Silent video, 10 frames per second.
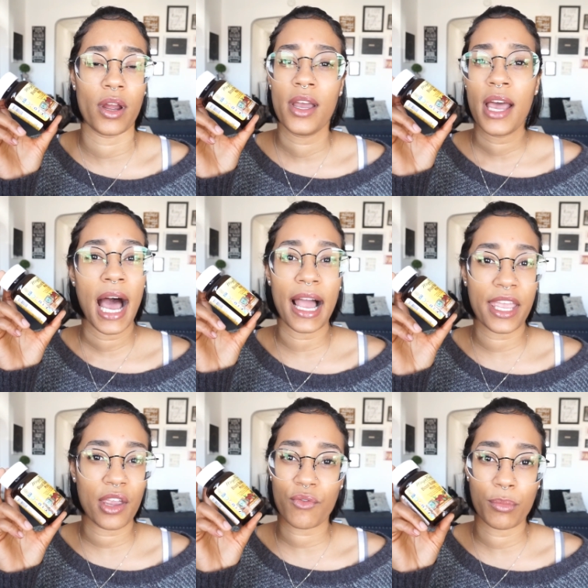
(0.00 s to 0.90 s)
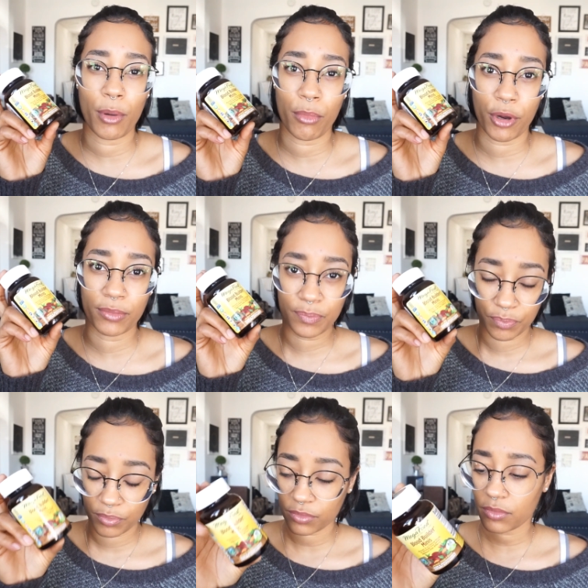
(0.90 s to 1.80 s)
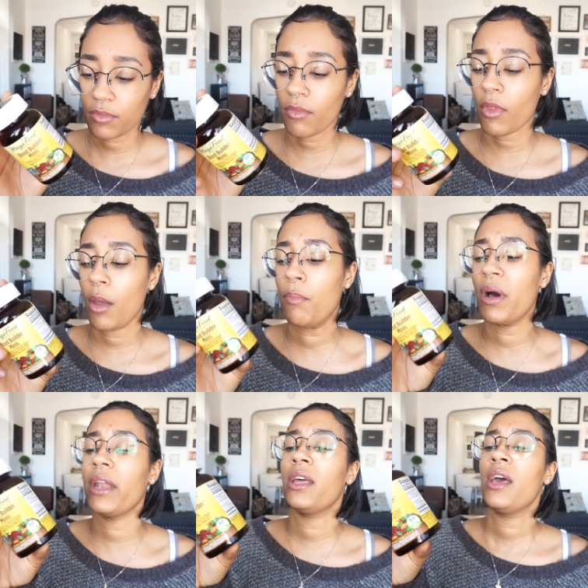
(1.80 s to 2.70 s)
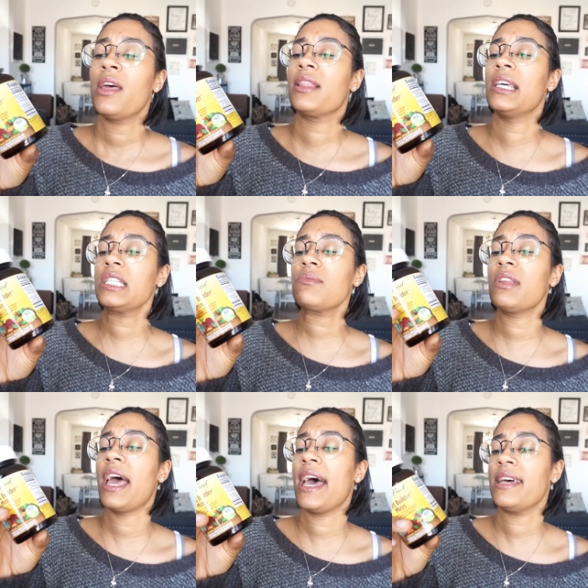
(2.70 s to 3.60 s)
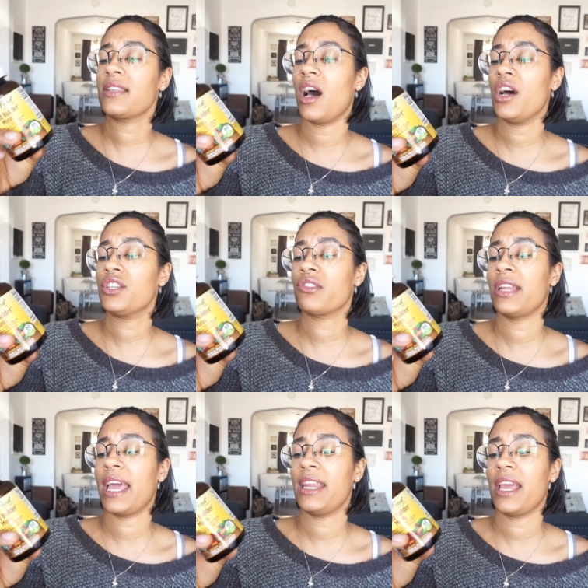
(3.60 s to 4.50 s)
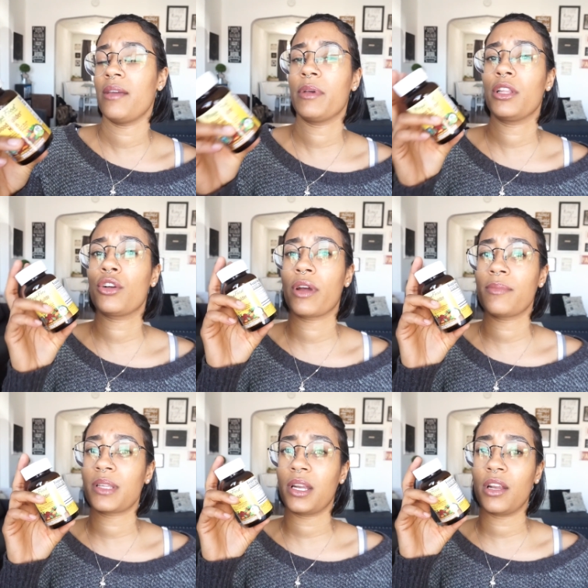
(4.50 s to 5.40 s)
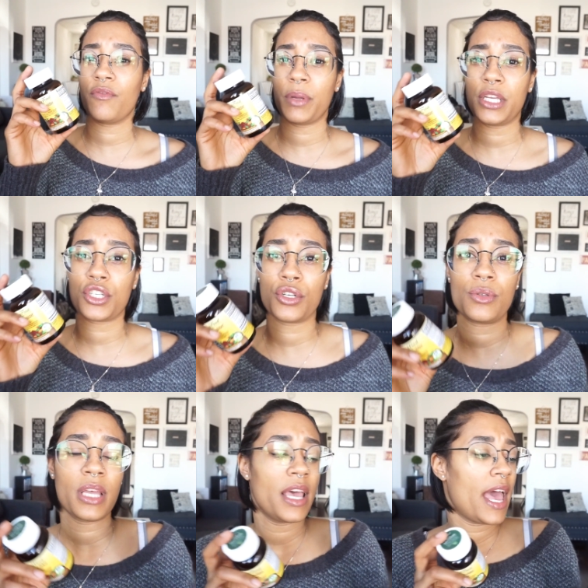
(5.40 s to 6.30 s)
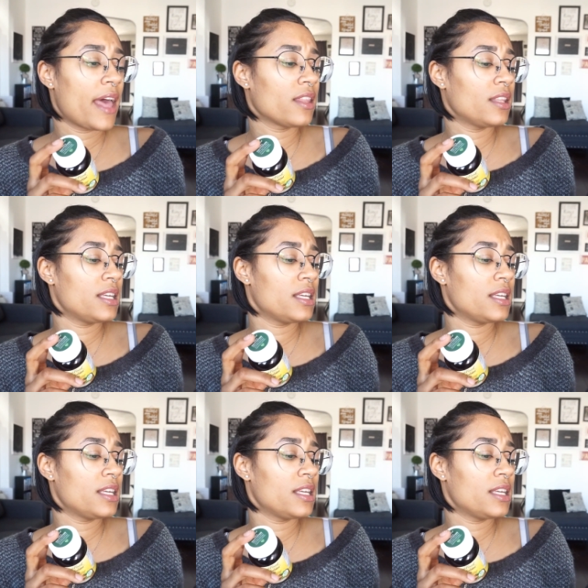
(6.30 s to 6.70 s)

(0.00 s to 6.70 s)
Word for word: dollars. I can't remember. But this one has one hundred eighty-eight milligrams in it of beet juice. And then